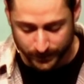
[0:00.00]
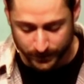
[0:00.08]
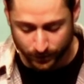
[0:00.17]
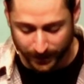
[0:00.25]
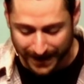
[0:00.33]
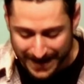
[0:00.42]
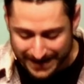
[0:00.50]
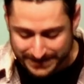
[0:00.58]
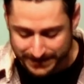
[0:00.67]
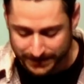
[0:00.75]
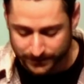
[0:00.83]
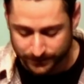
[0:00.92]
who were
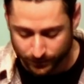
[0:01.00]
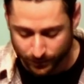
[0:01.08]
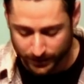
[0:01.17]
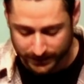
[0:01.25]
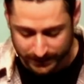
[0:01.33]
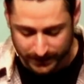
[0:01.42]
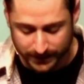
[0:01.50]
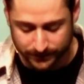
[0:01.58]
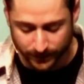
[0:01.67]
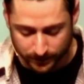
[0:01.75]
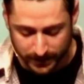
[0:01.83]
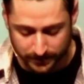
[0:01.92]
asking for a king
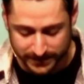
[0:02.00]
from him.